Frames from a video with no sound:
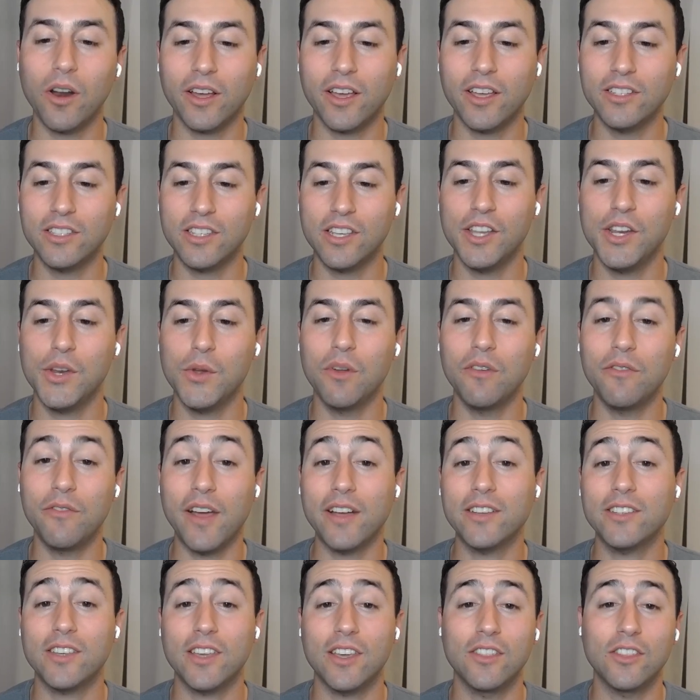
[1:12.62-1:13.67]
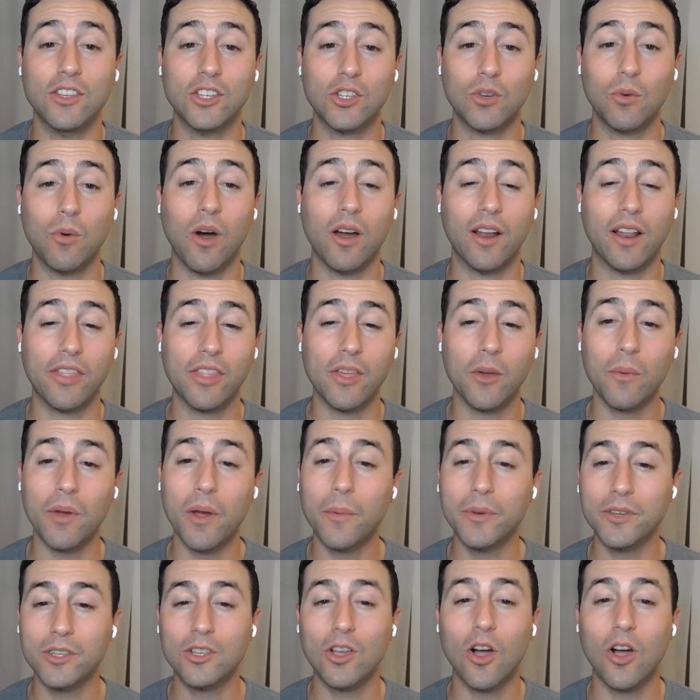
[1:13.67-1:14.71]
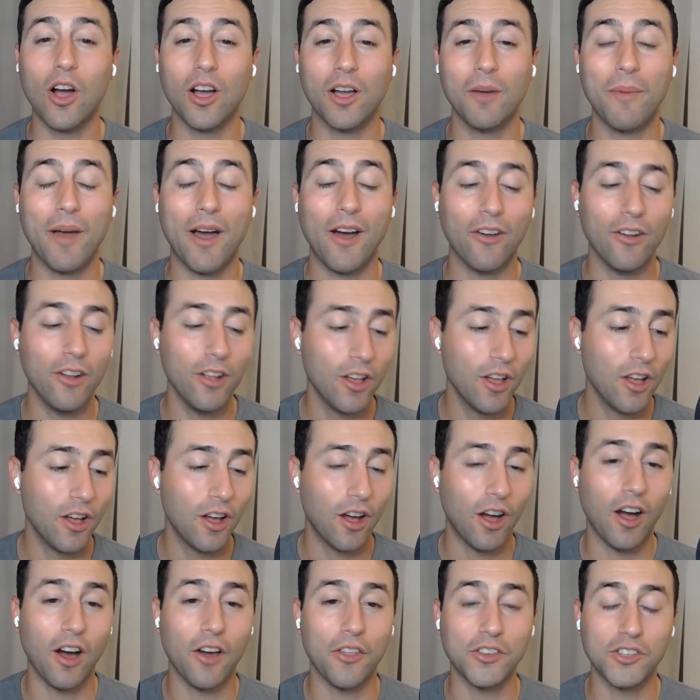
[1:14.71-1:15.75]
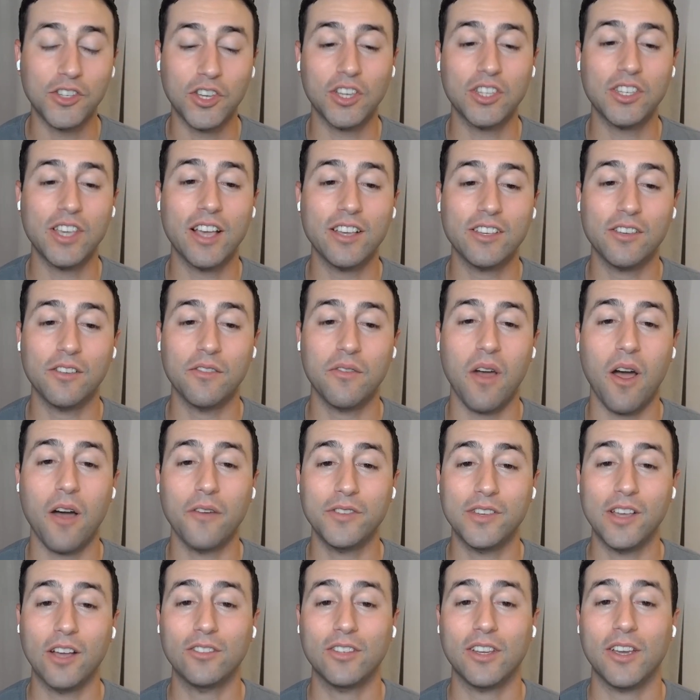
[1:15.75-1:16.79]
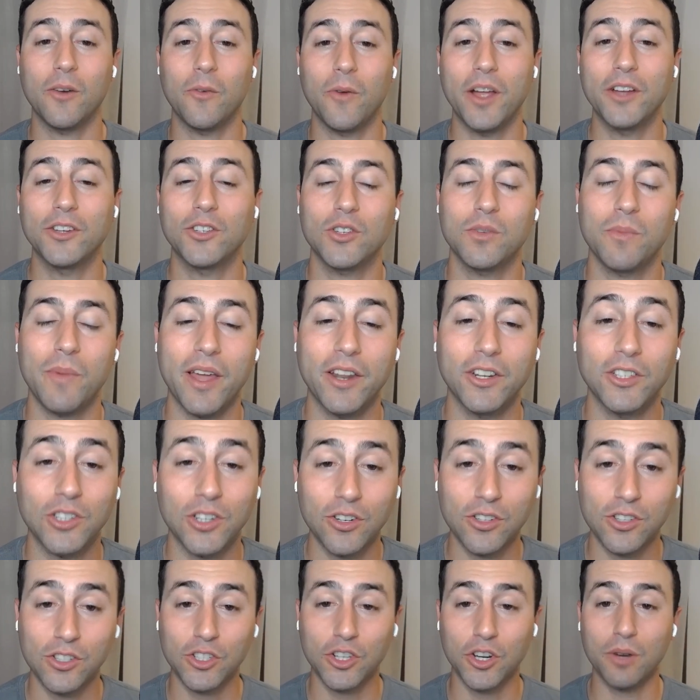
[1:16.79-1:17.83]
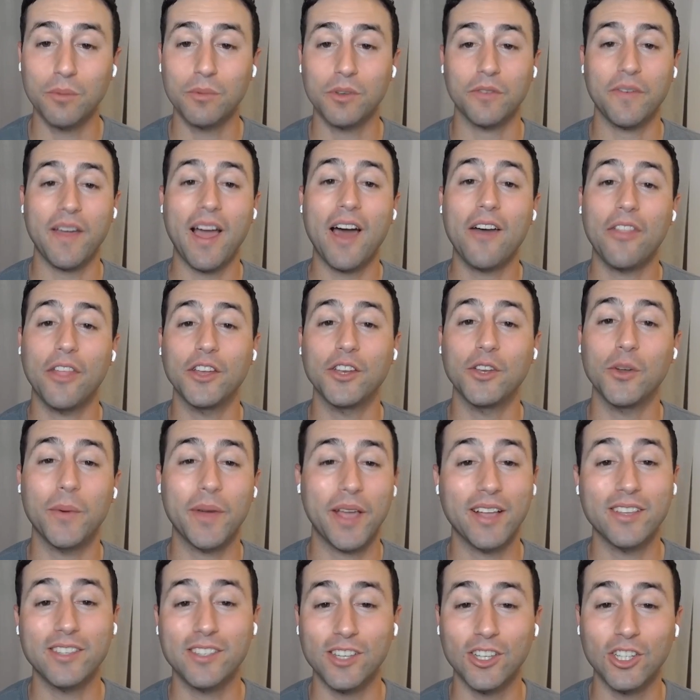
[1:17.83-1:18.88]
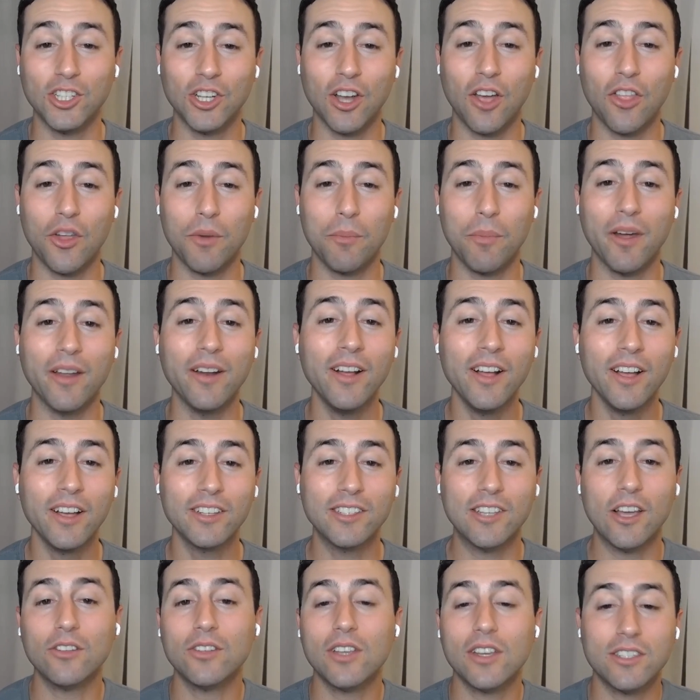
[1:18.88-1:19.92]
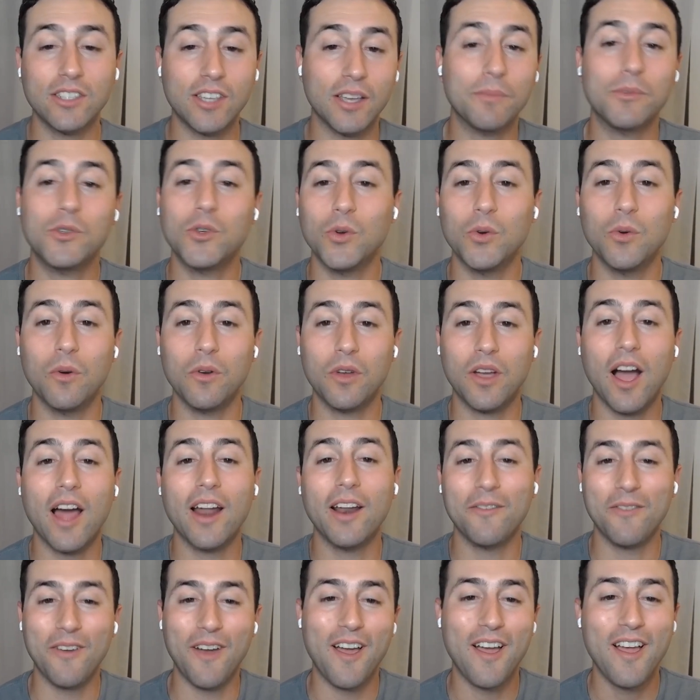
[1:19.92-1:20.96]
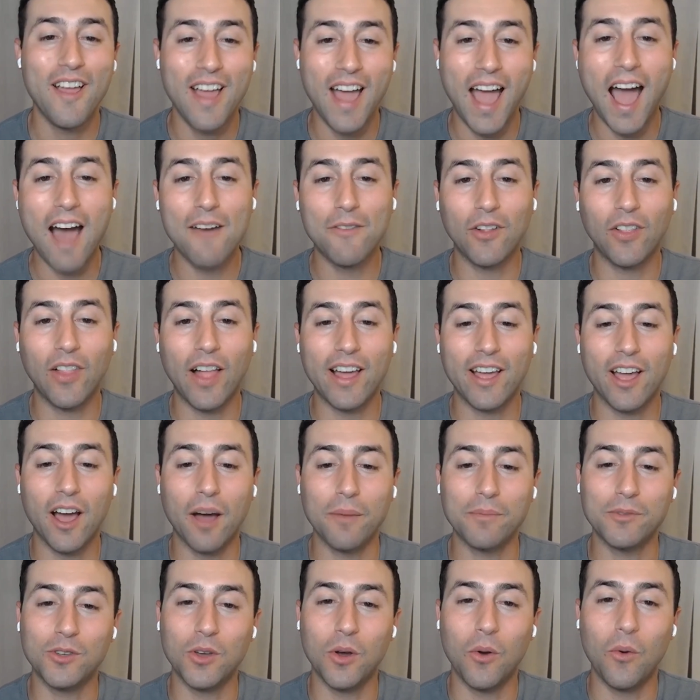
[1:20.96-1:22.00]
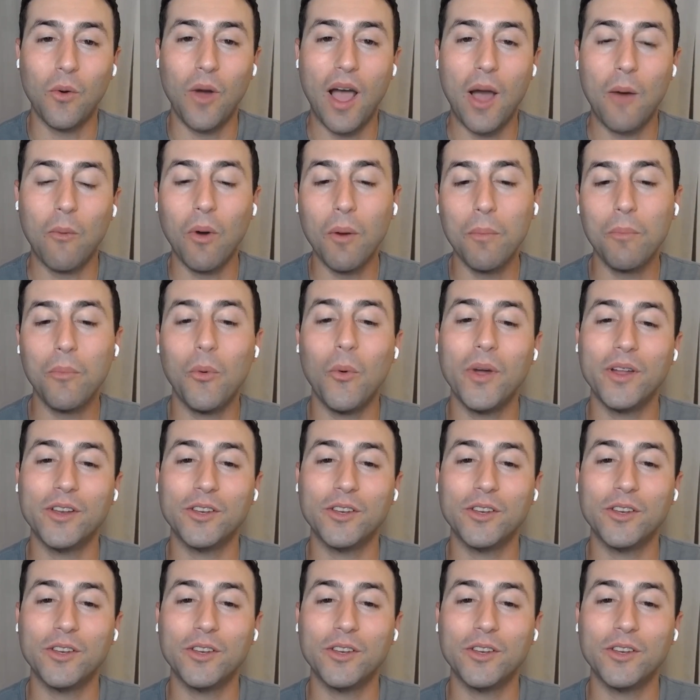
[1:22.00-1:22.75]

to continue investing in the squad? I think we always talk about the success of Celtic and Rangers managers in terms of how they do against each other, but Celtic seem to kind of have a leg up. So at what point